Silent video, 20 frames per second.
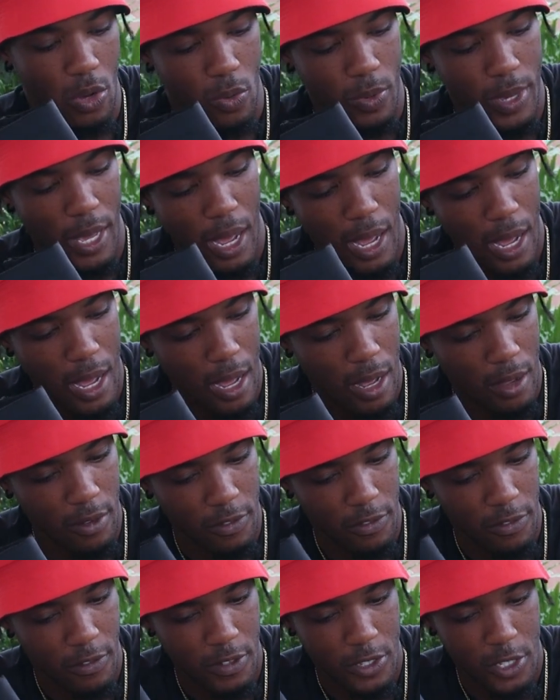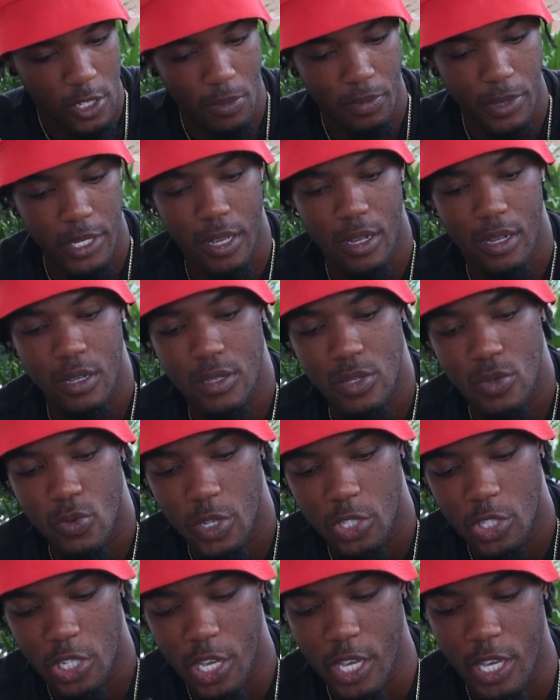we have something else,
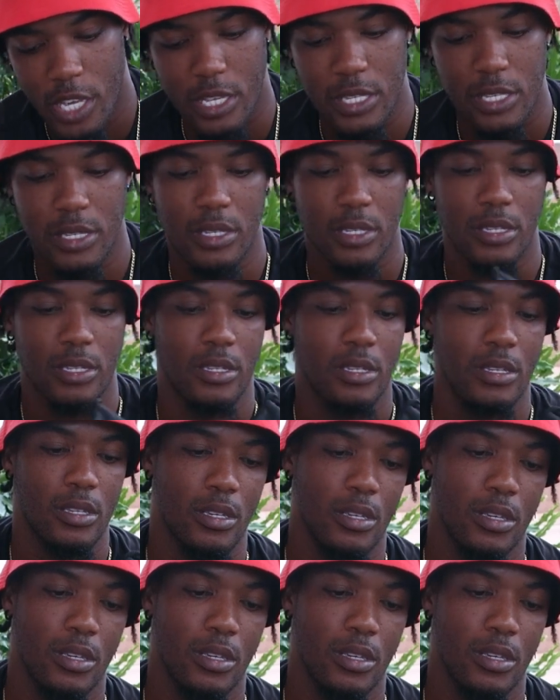which is